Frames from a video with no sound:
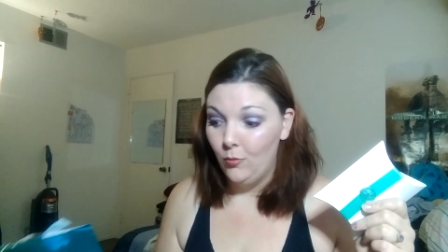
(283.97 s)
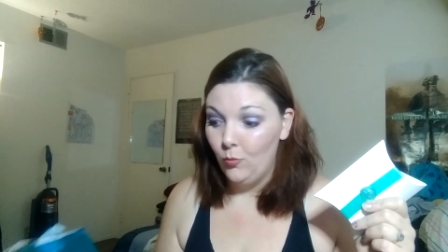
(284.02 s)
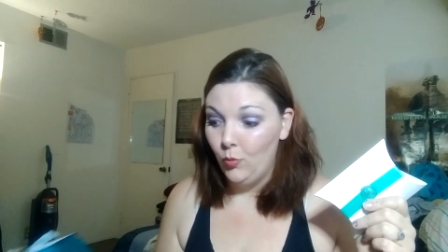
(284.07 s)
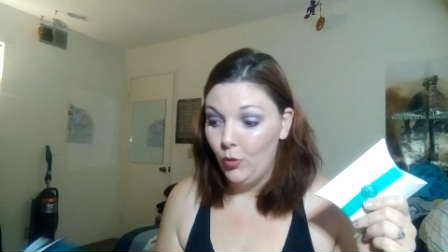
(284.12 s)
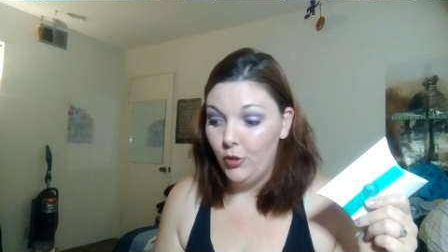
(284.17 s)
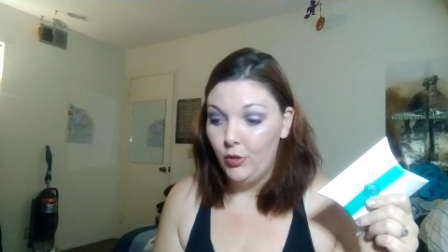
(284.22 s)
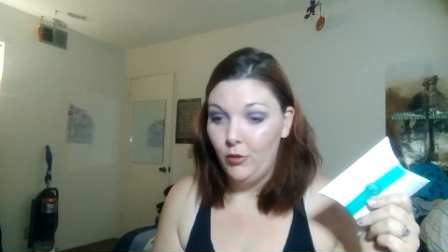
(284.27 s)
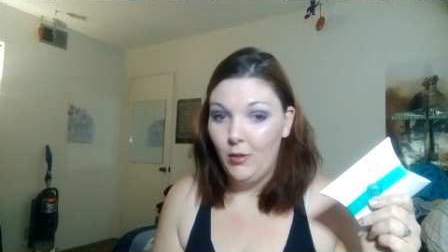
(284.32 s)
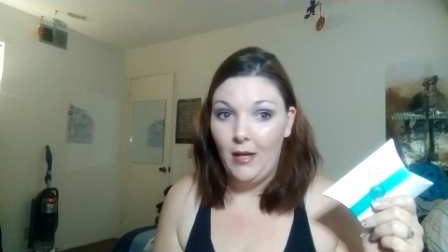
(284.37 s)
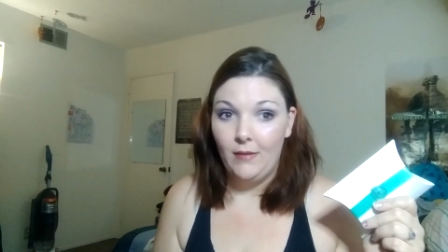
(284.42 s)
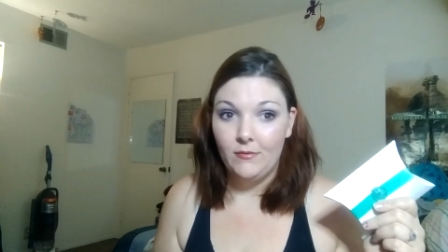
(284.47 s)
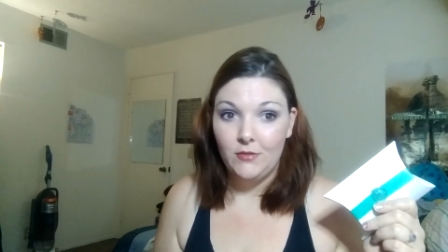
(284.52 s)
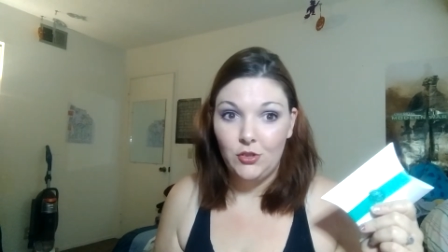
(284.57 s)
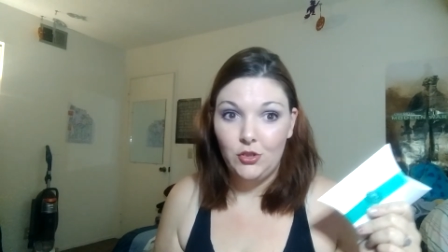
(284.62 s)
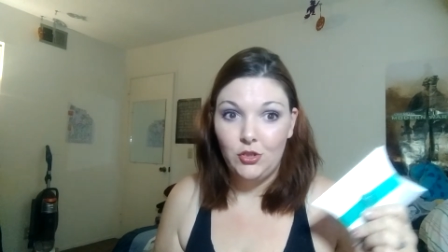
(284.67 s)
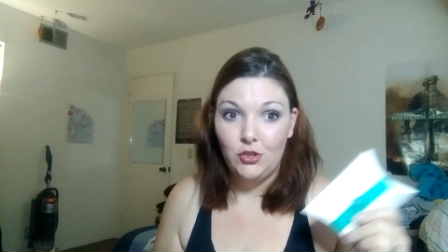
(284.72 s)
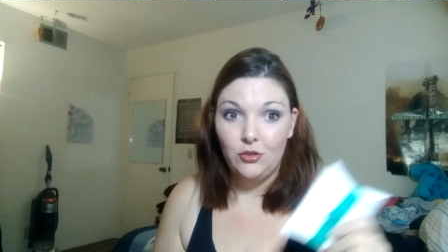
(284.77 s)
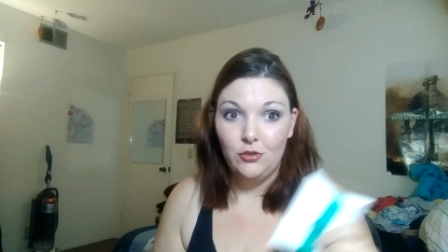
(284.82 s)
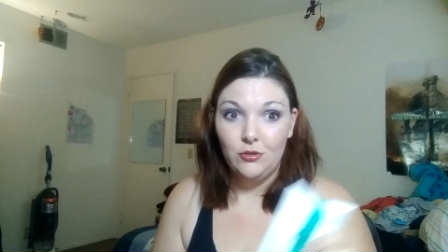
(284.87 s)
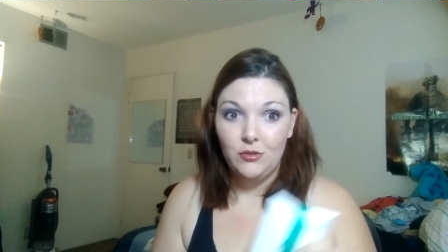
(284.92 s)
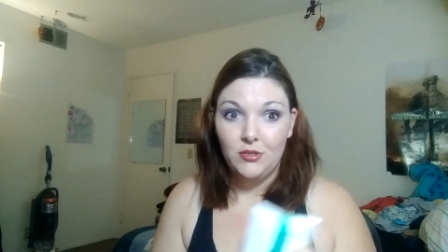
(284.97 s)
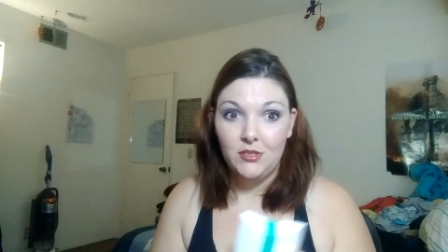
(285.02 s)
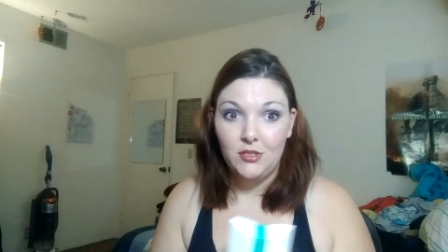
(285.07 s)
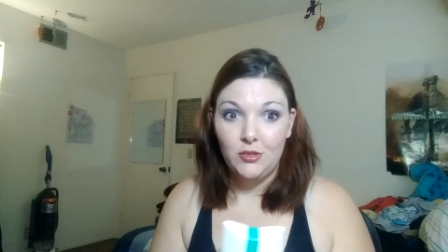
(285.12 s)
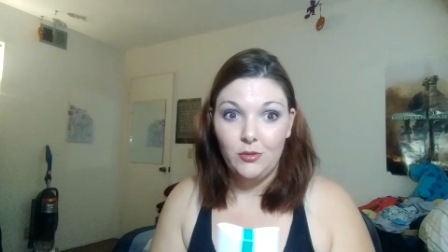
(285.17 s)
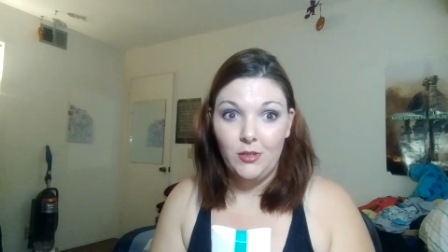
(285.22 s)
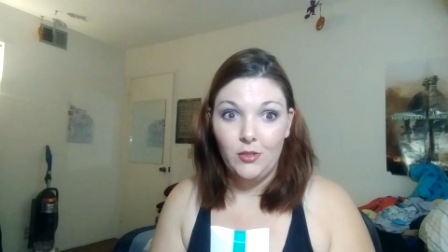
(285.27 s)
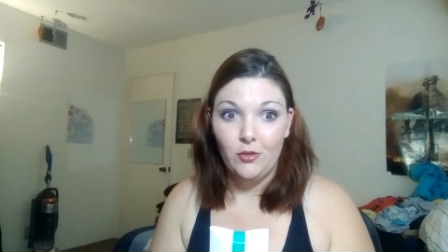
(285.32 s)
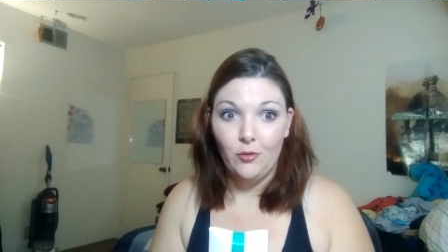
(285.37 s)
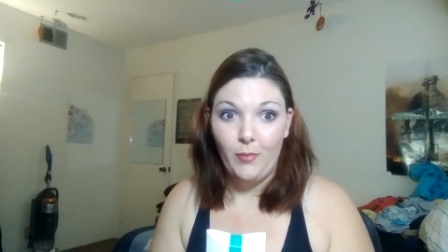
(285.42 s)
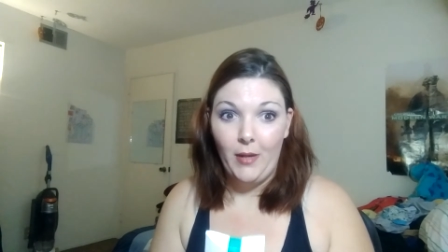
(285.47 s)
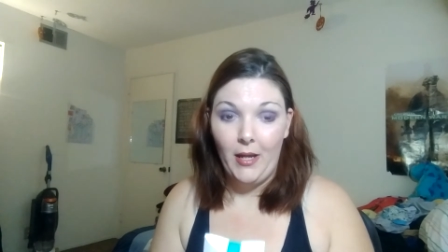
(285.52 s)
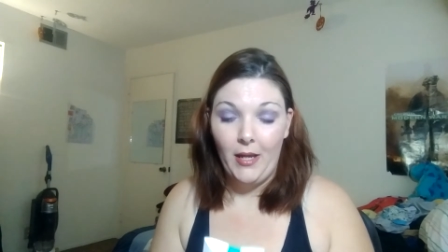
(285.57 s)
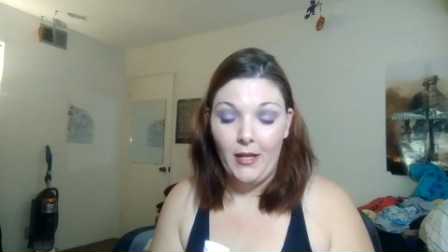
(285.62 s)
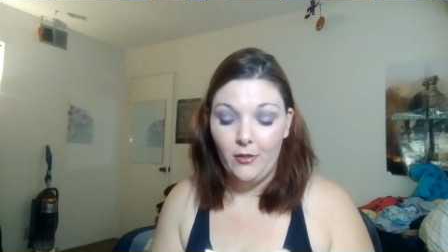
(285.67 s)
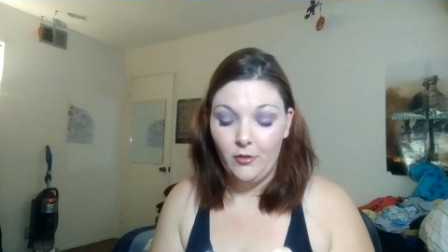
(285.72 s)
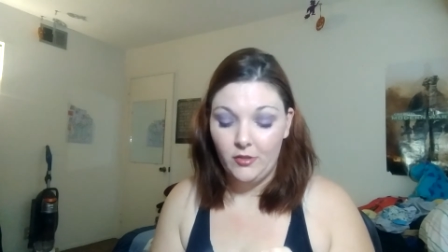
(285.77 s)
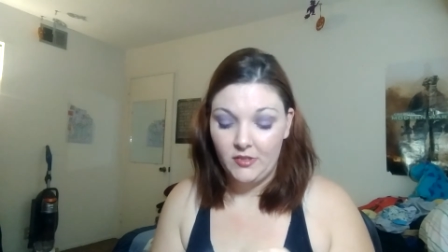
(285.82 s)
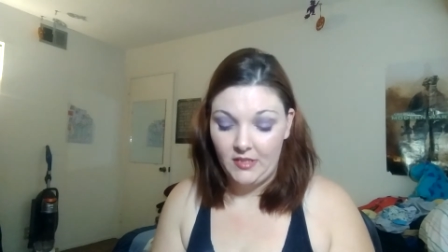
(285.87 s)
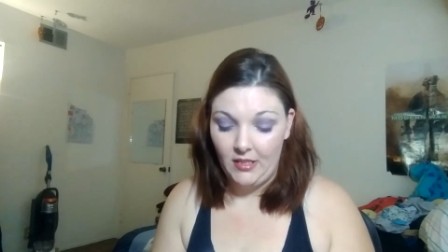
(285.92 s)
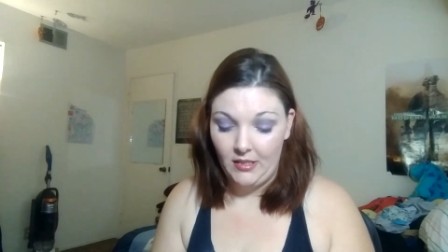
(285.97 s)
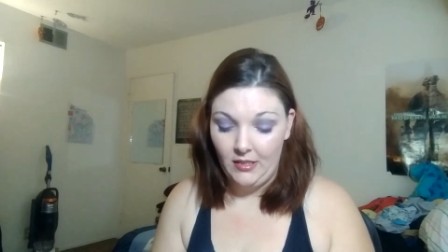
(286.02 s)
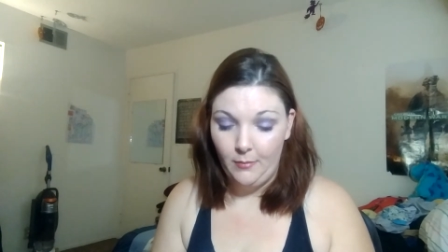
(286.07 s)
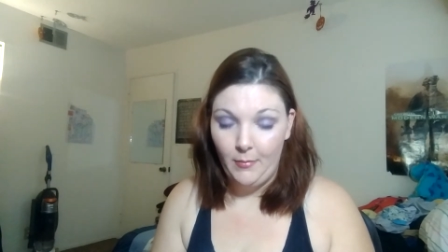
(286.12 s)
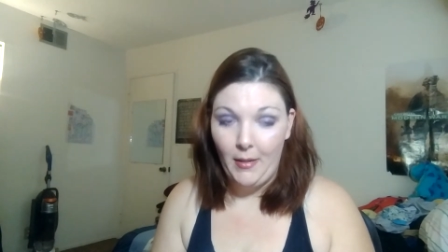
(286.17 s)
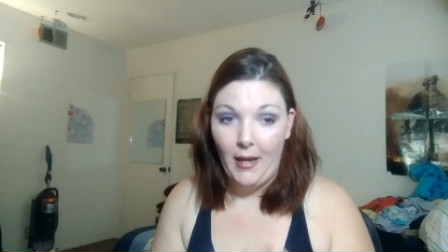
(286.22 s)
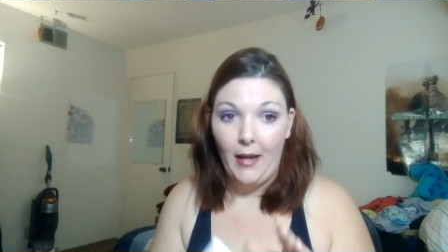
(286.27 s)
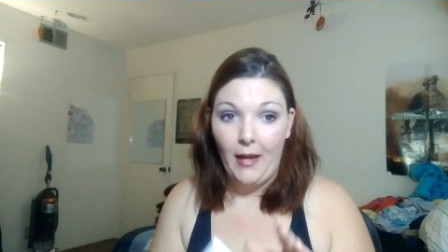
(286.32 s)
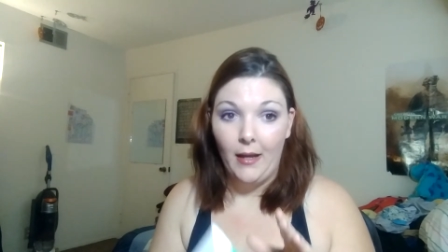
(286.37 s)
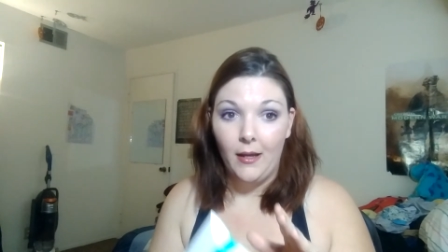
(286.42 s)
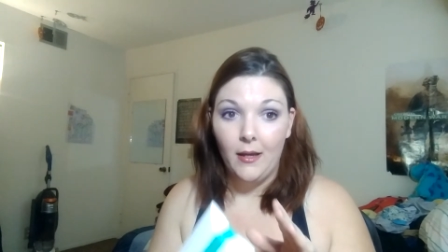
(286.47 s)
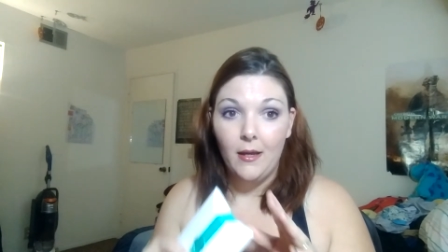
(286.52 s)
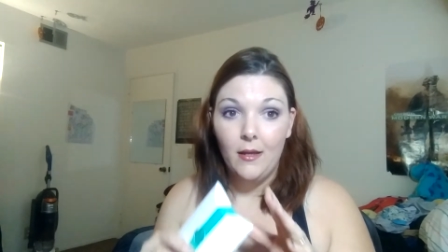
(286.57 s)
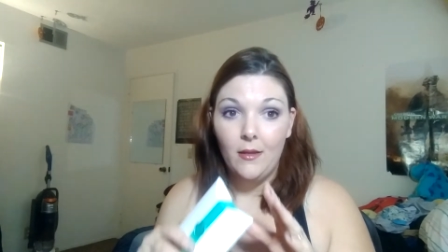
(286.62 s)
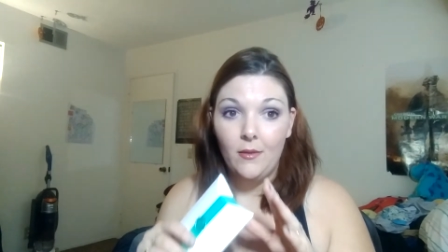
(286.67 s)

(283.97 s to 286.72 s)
where you have to choose to either buy it or send it back.